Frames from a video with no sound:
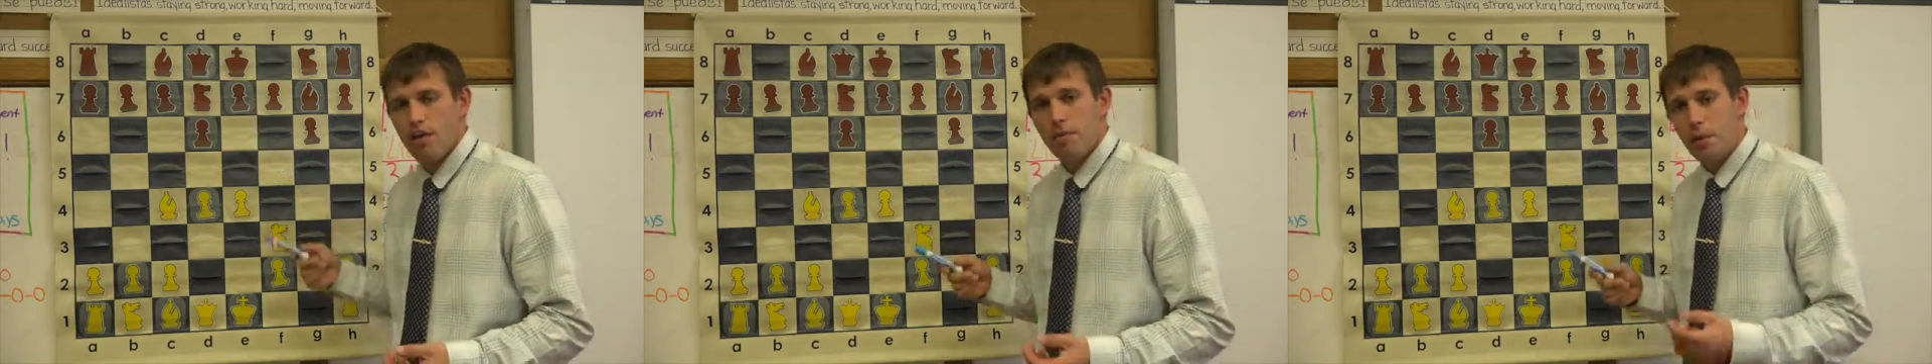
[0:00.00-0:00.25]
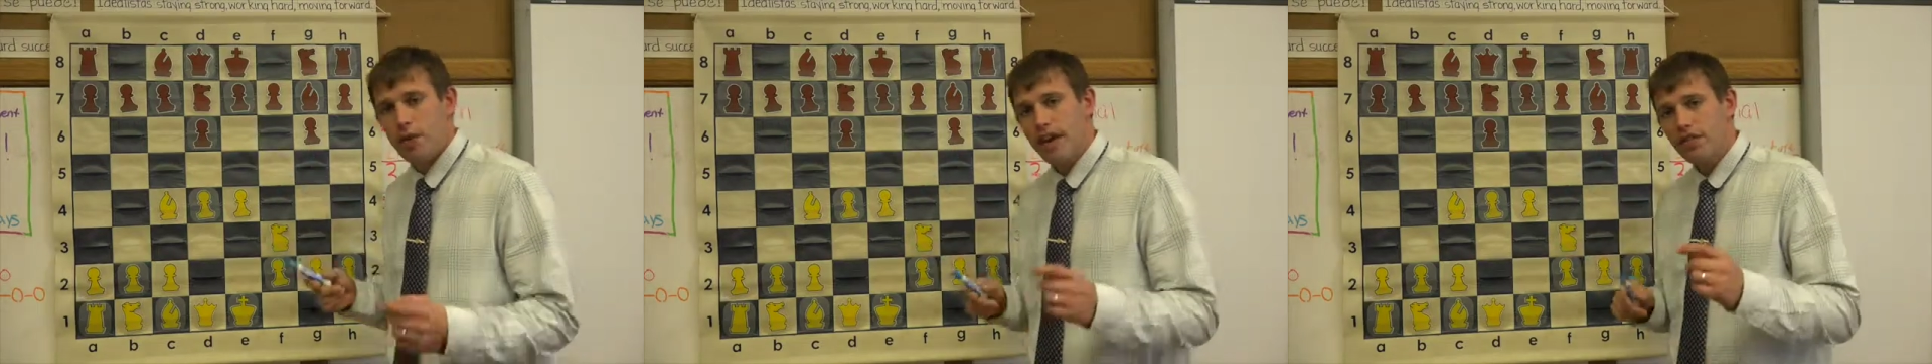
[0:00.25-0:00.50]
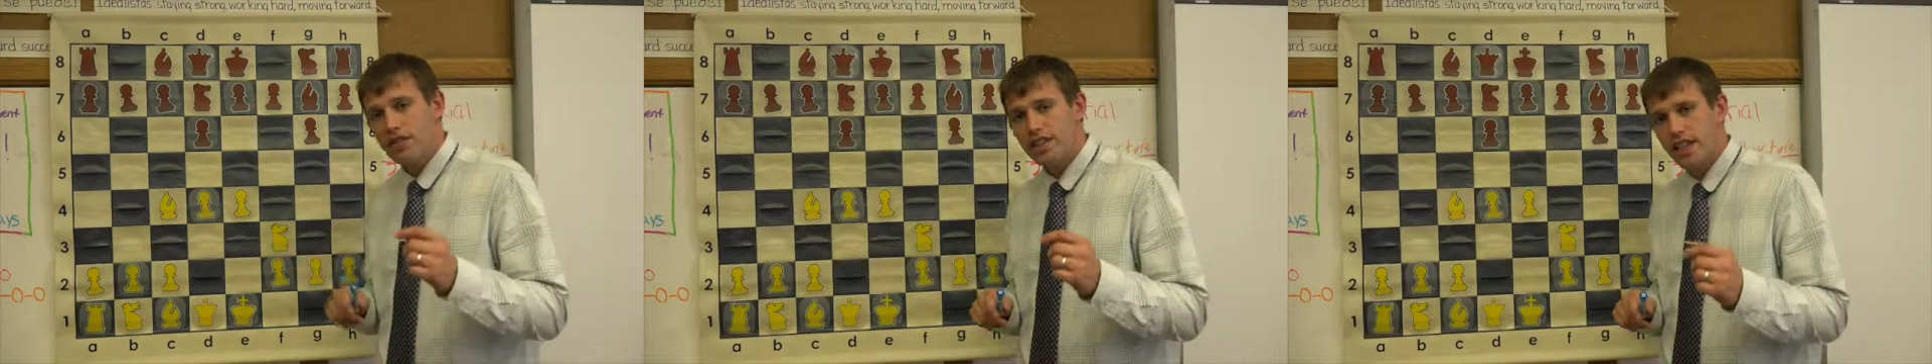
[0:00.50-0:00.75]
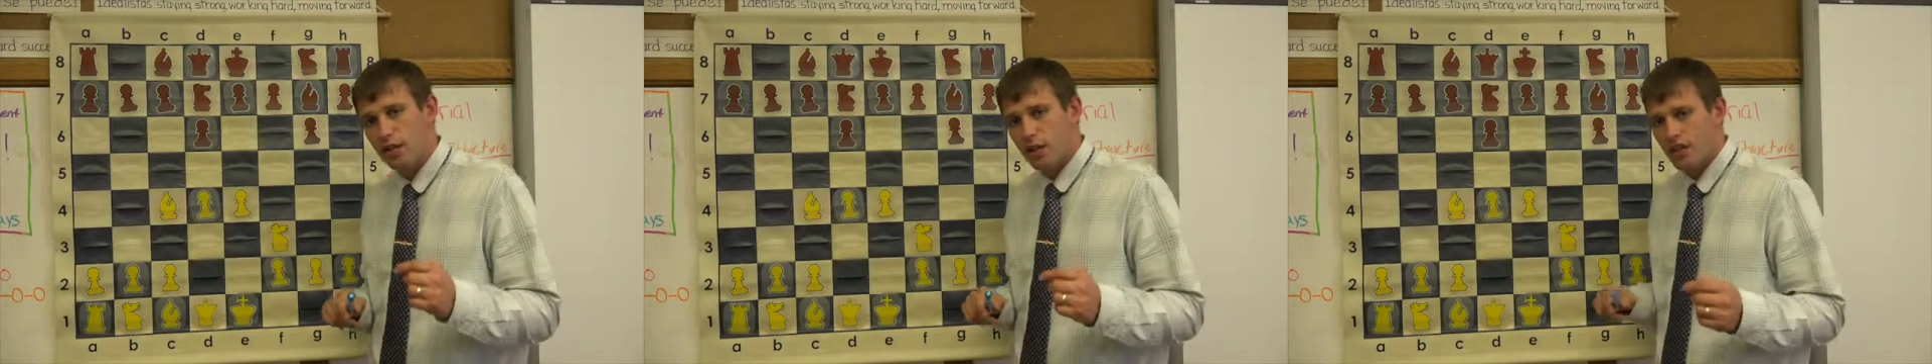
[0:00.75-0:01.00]
But we have to
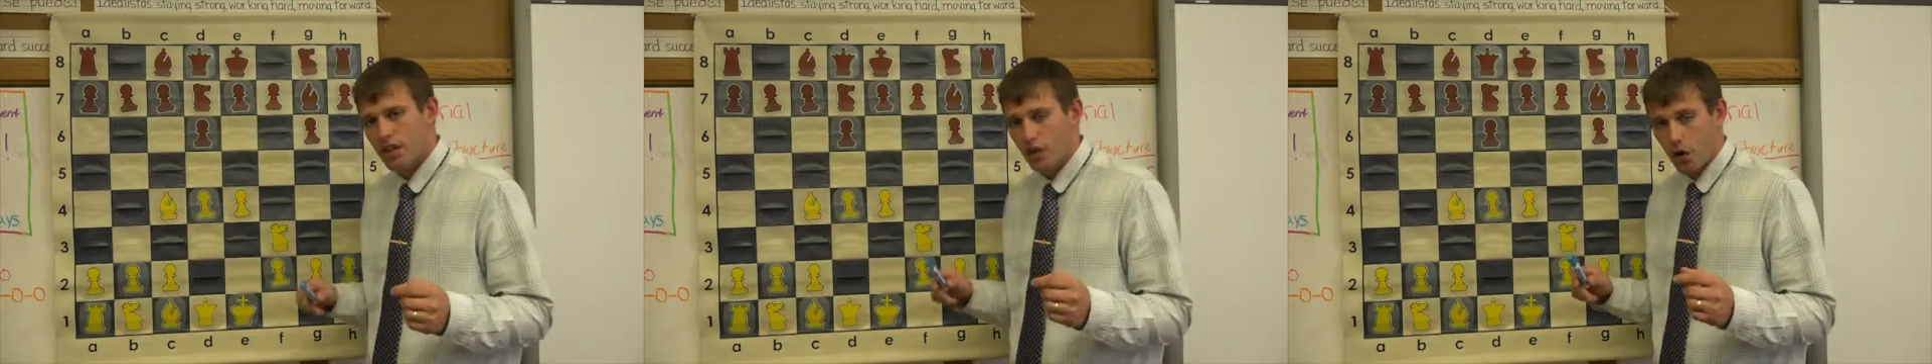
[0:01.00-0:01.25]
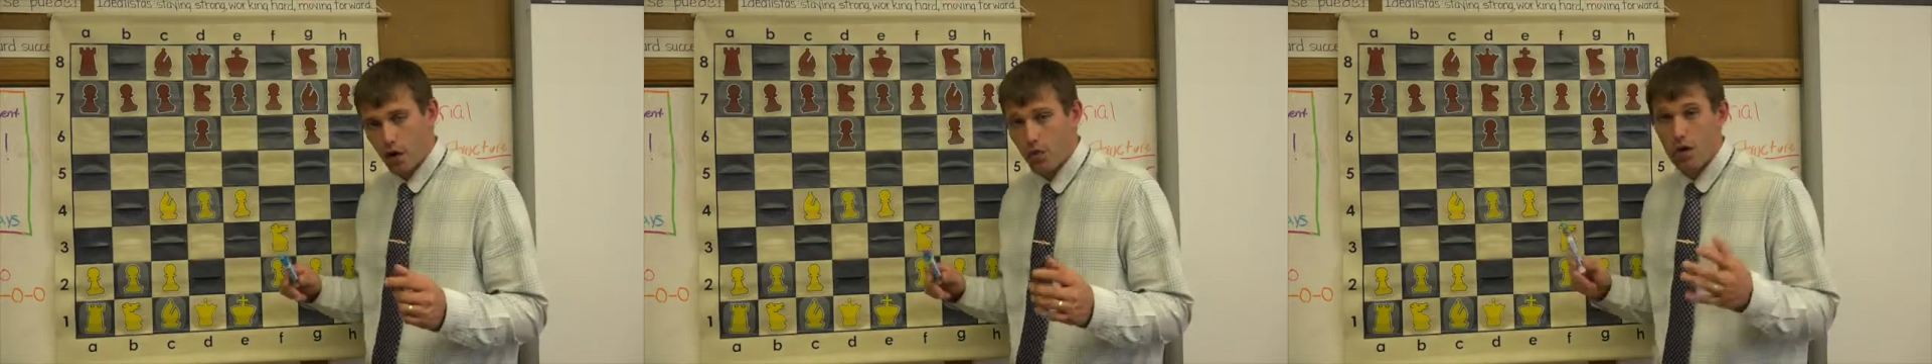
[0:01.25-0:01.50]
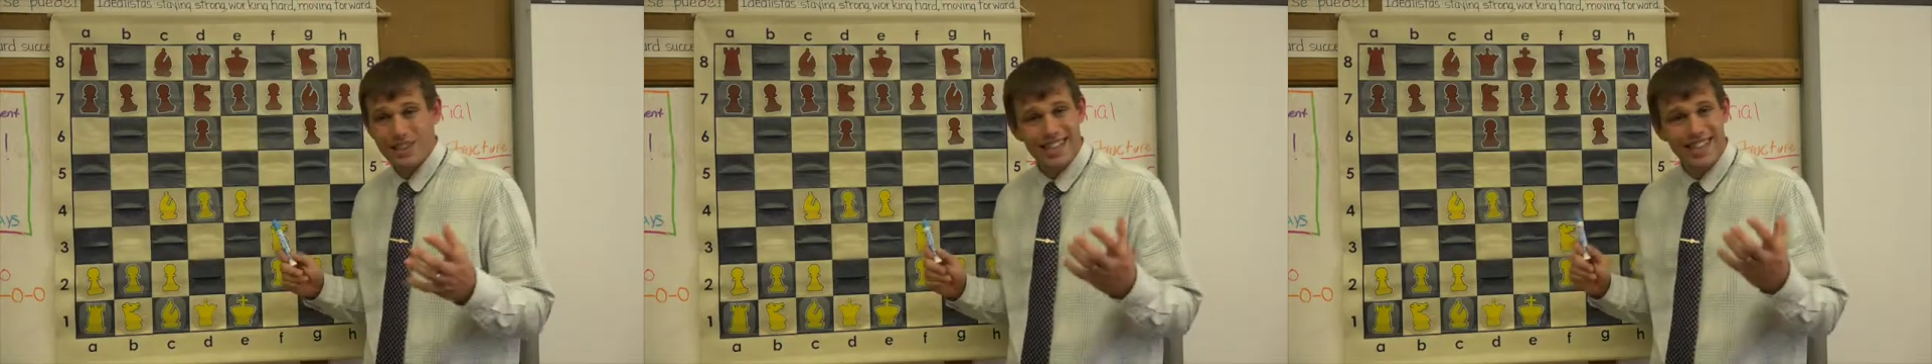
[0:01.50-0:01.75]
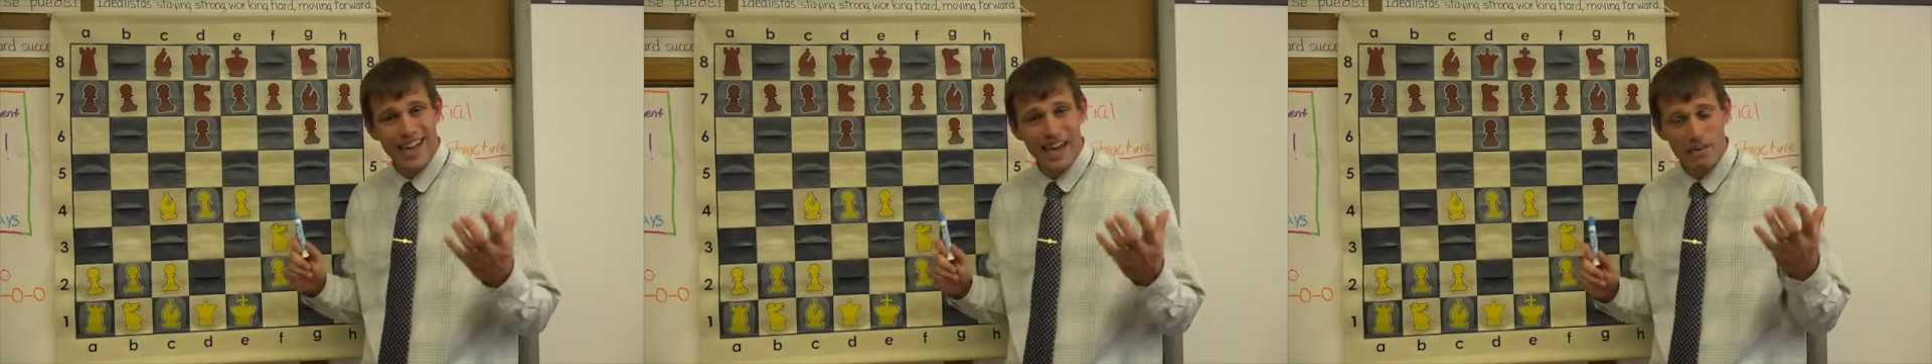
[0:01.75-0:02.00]
say to ourselves, okay, what's
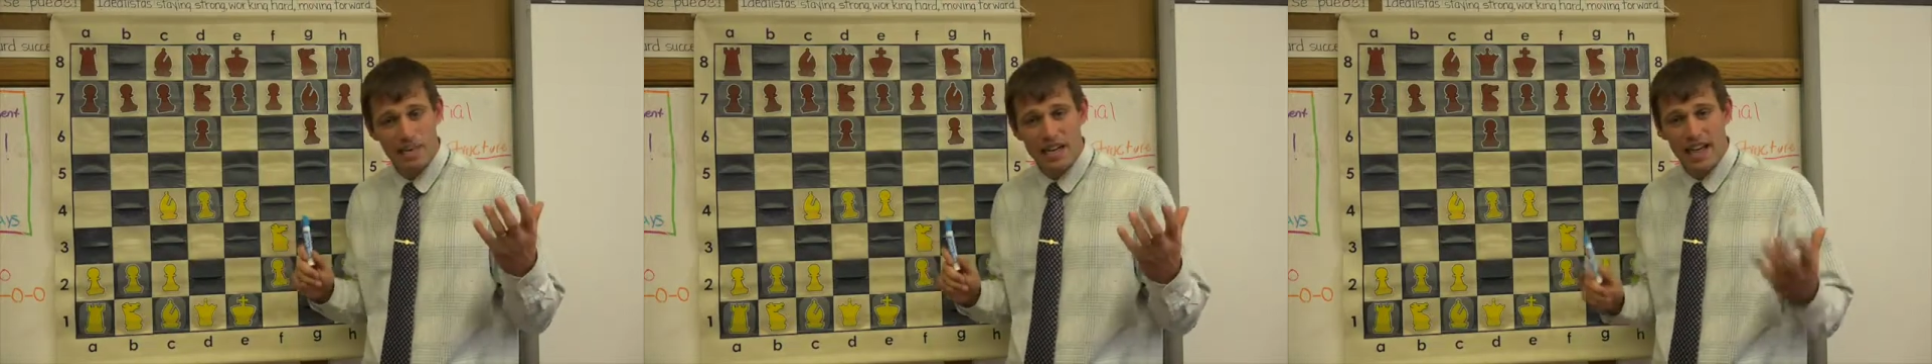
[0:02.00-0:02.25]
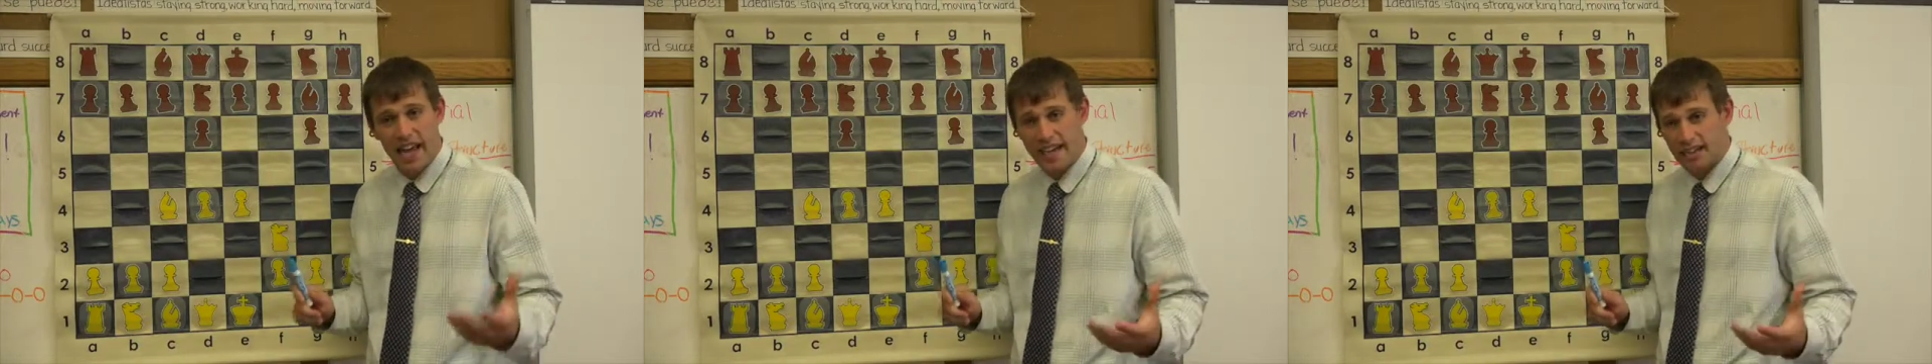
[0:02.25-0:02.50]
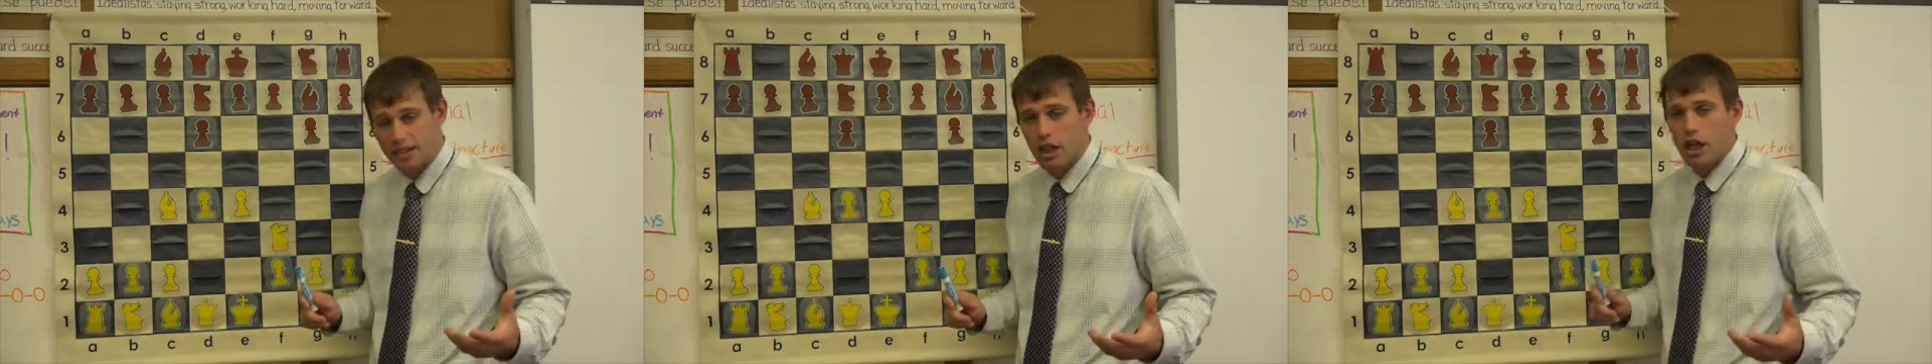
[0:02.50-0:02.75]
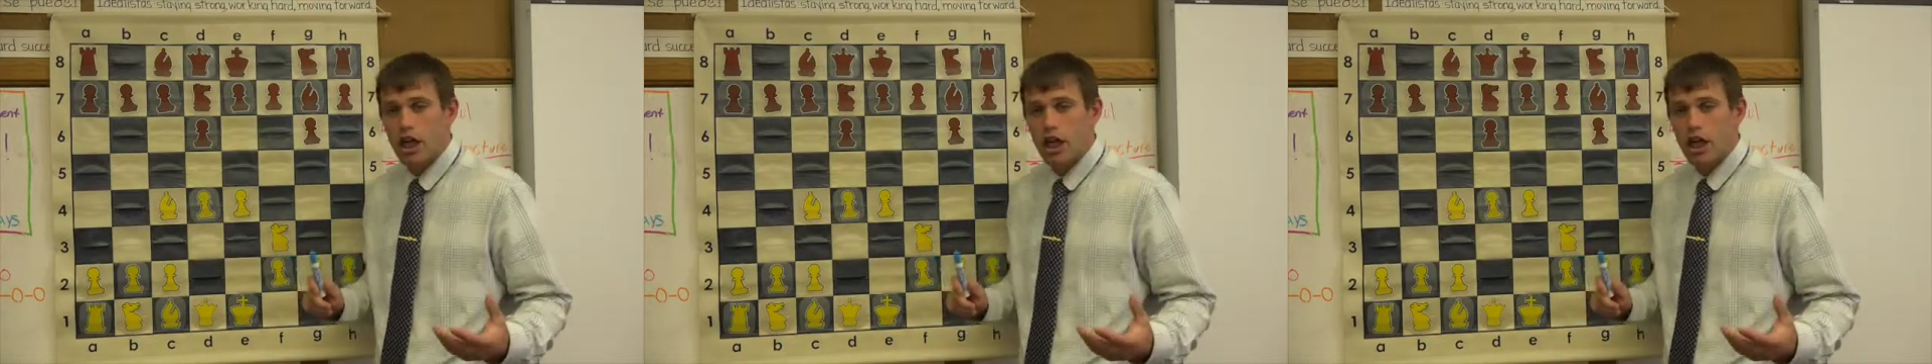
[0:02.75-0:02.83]
going to happen next?